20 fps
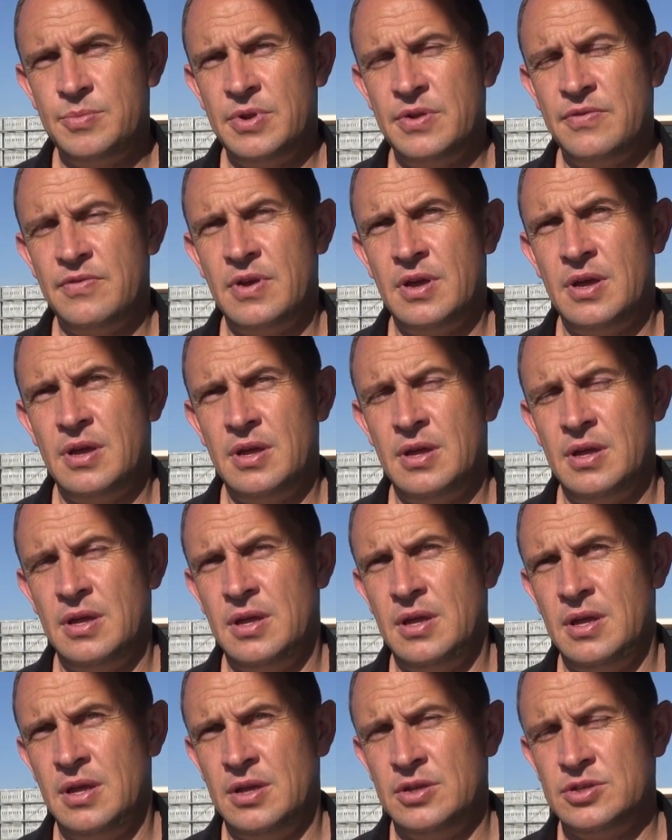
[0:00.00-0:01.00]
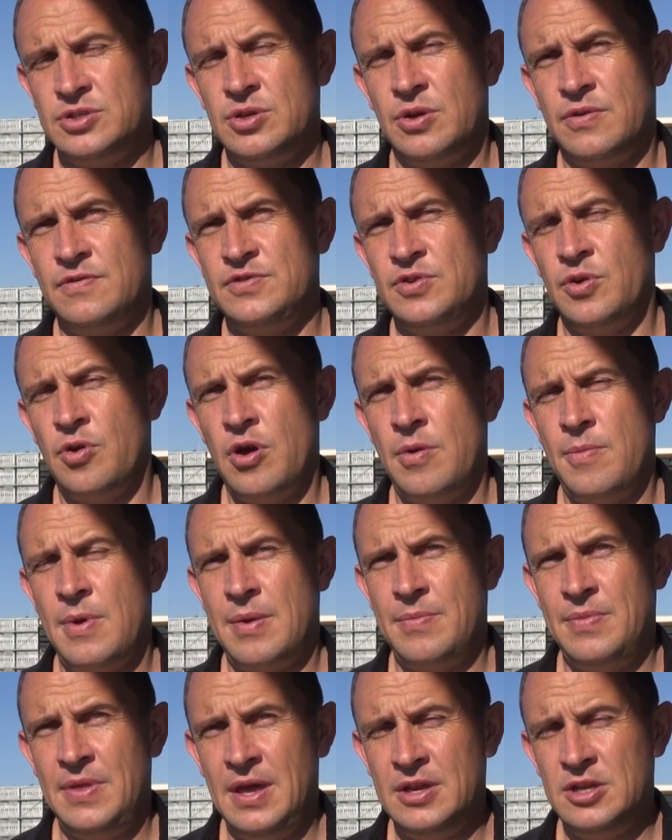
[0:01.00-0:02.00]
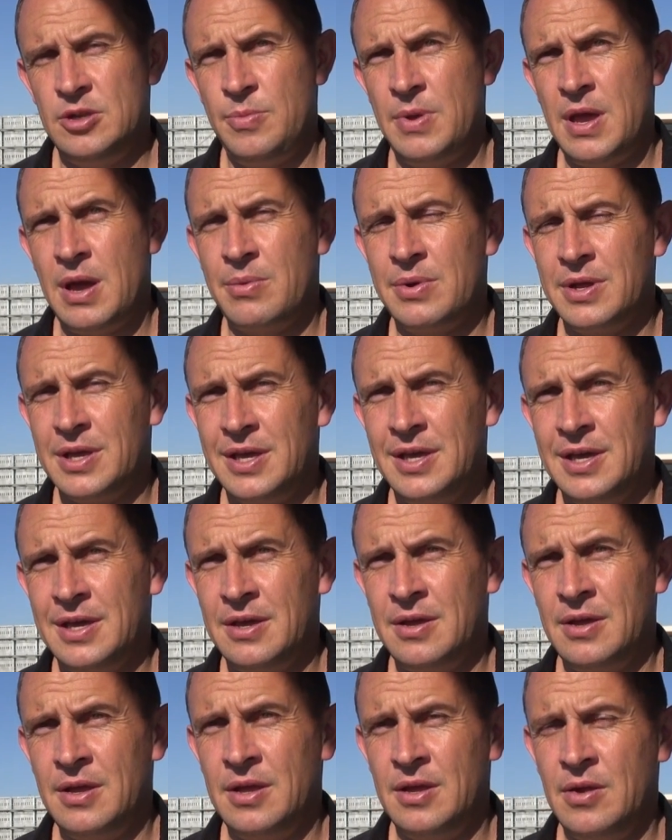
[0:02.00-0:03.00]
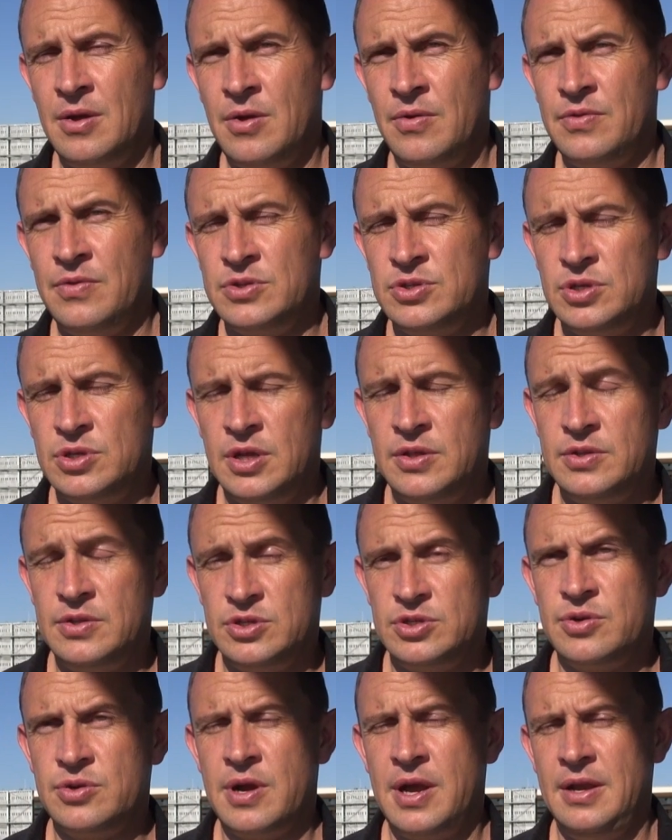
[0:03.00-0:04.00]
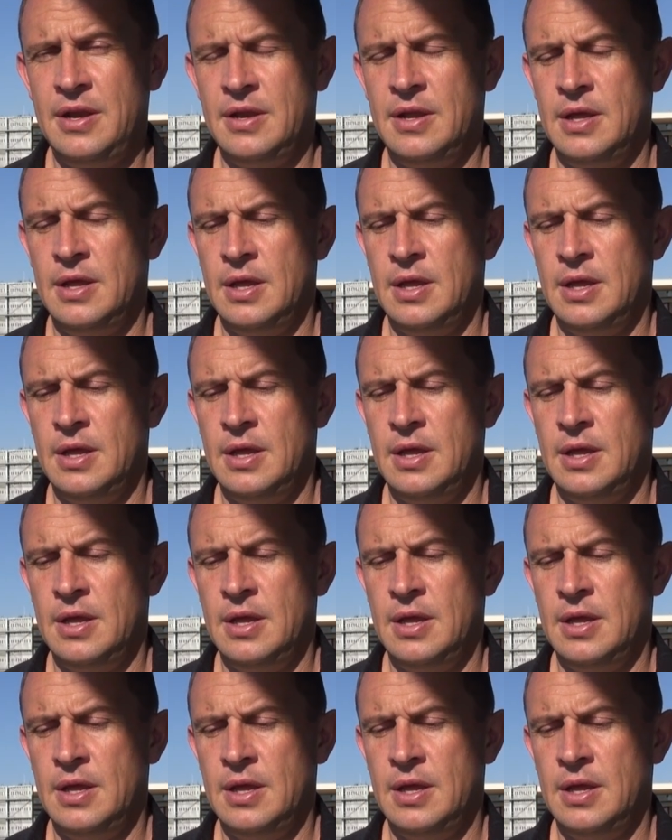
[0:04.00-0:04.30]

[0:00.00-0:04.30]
of a soft time up there to be able to kick in the straight.